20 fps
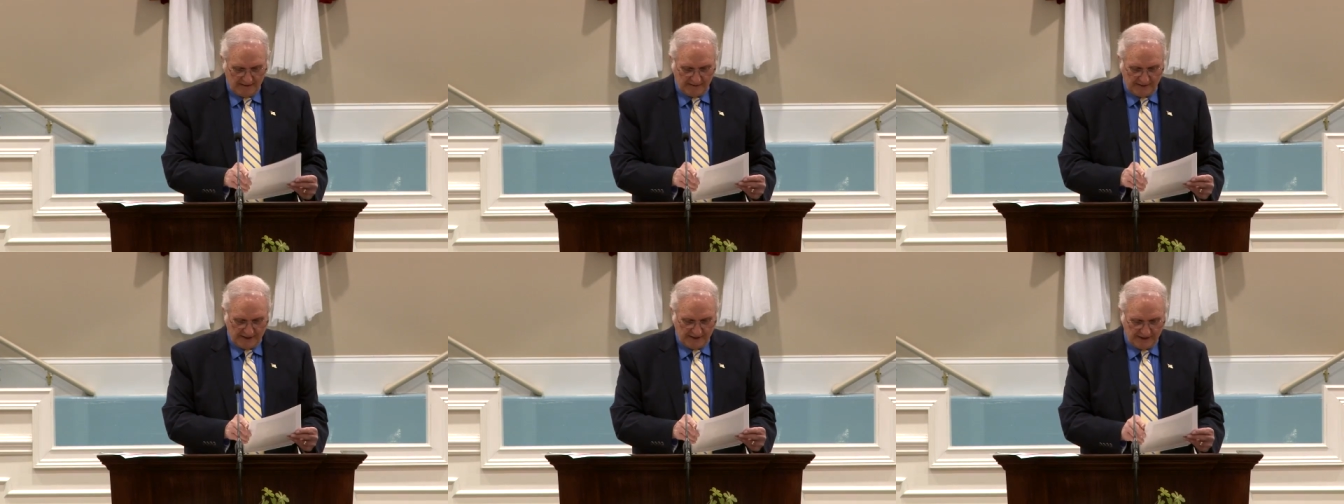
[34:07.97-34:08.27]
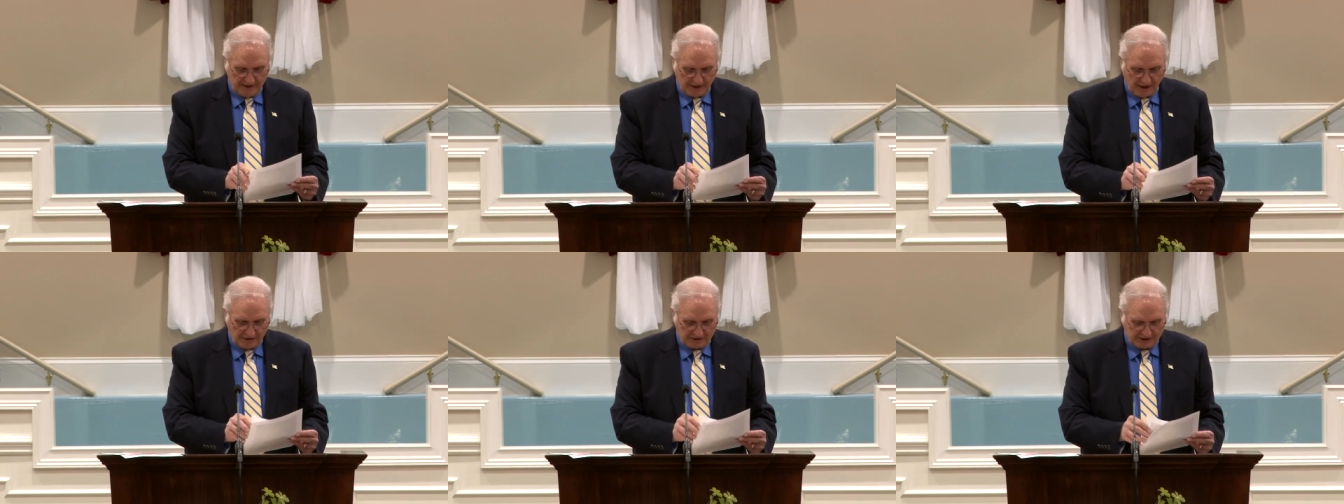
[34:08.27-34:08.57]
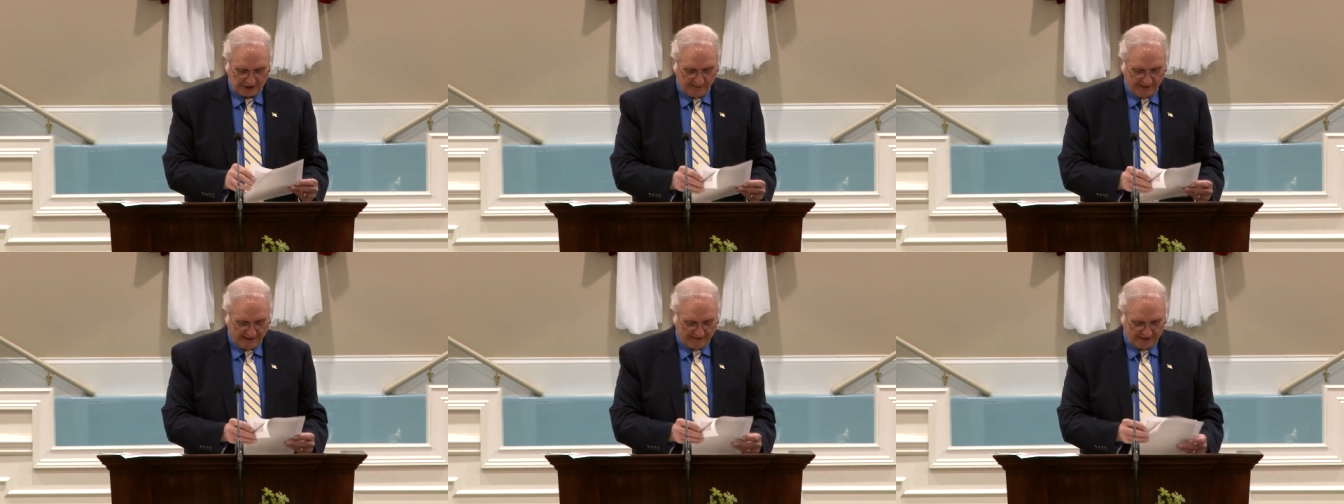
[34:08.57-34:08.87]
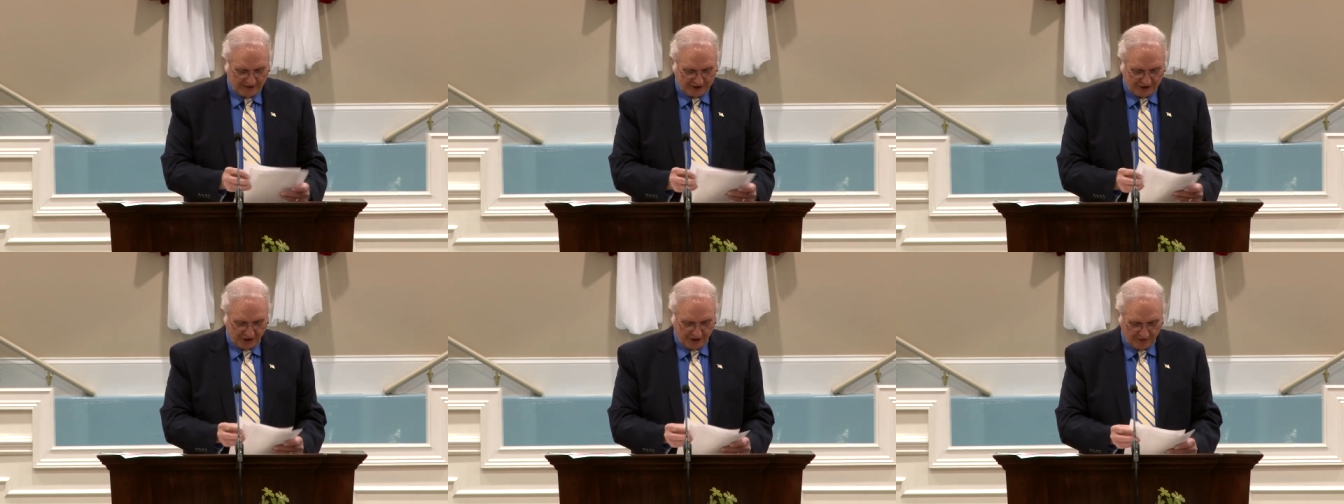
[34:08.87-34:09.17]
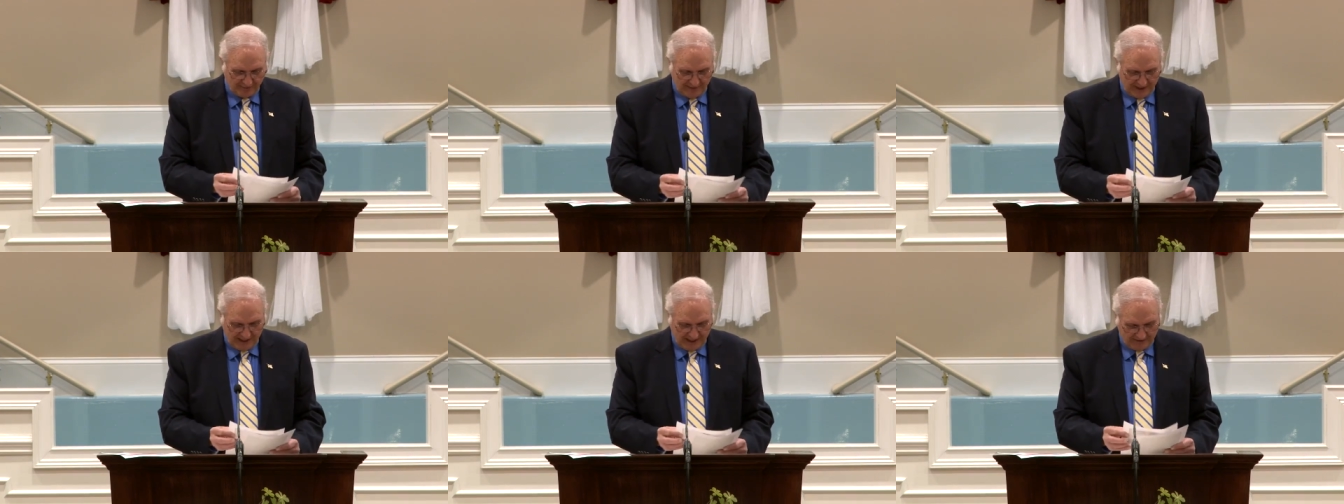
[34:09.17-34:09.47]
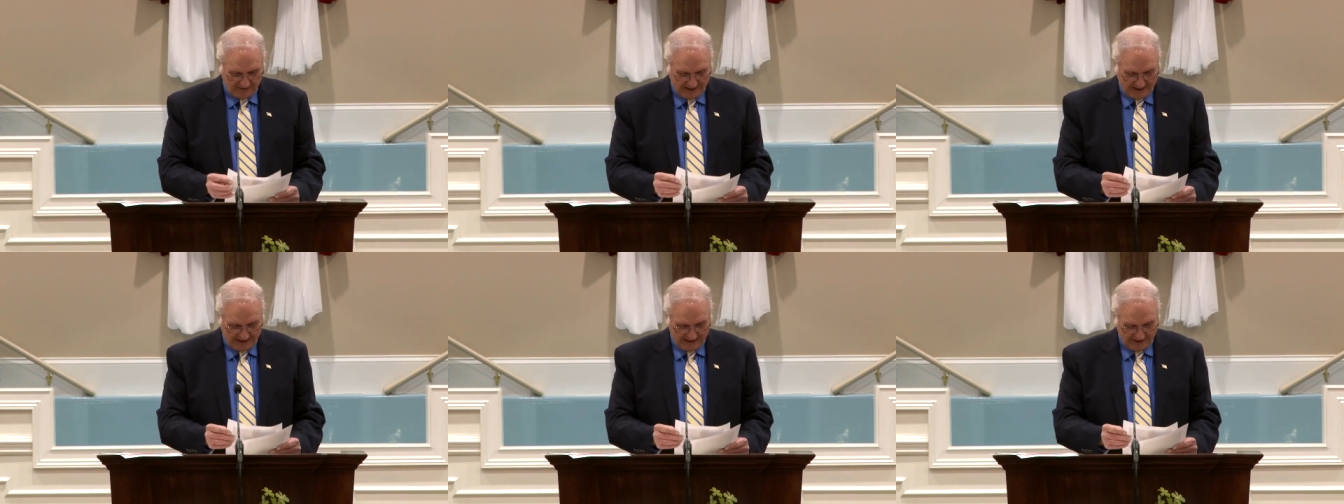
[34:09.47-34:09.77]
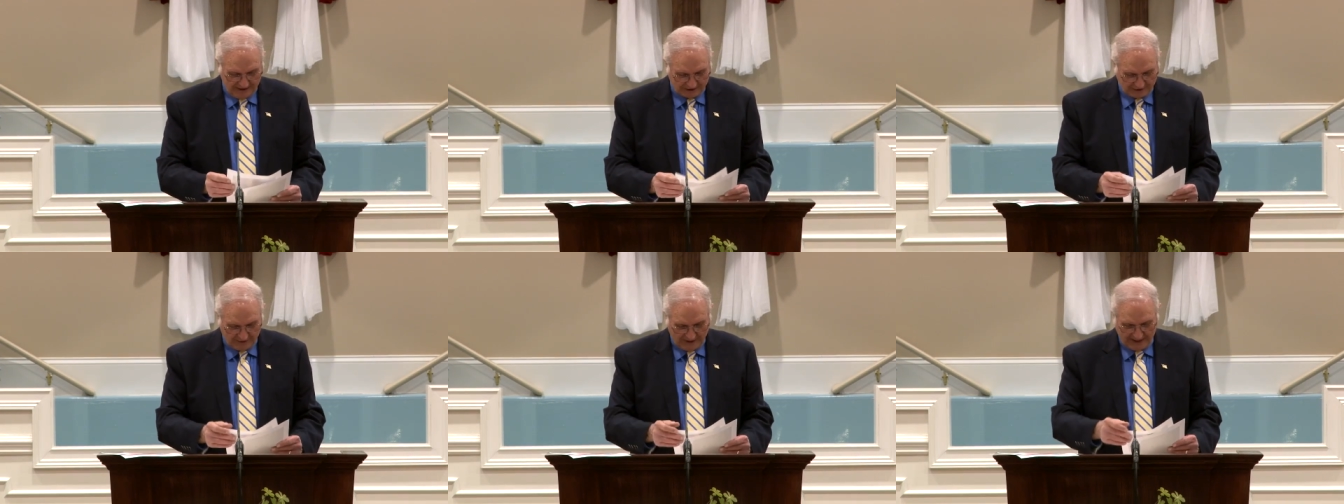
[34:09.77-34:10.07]
But he talks about this young man right
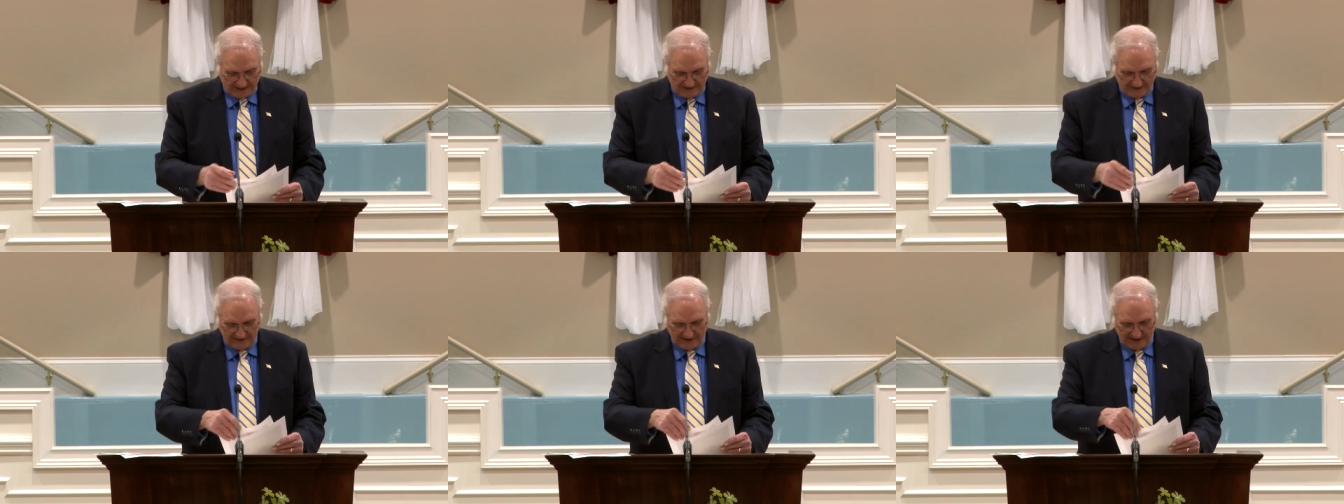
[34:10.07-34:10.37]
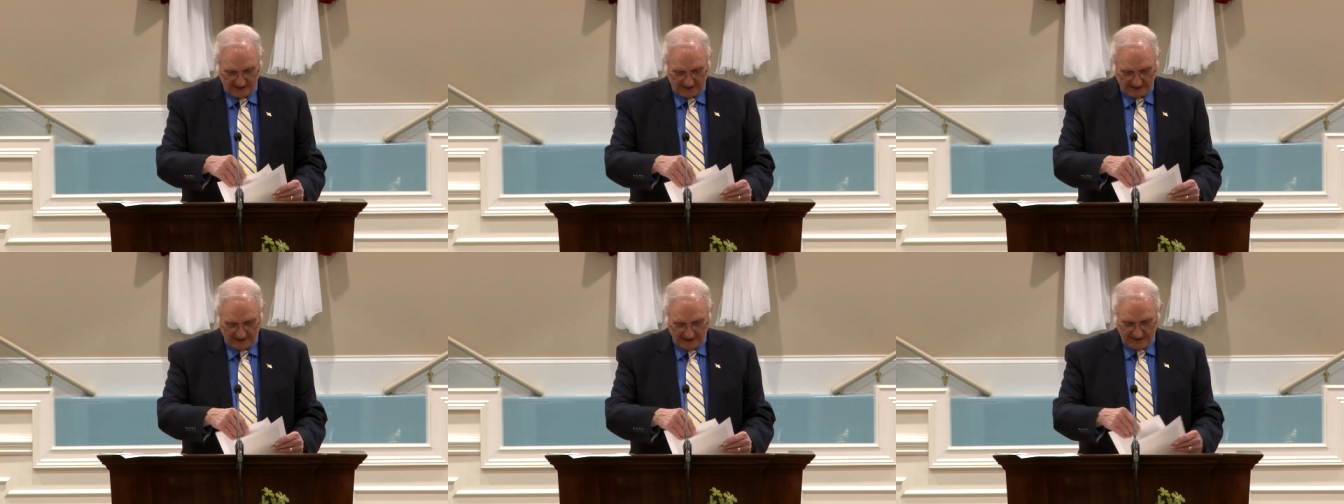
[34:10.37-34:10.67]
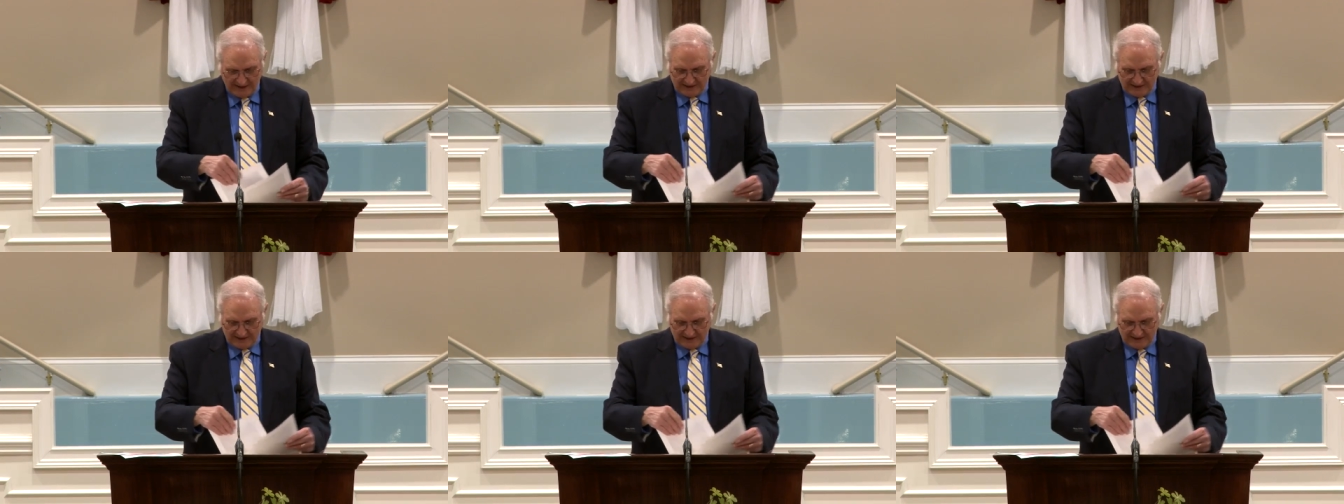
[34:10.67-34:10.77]
here. It's quite a thing.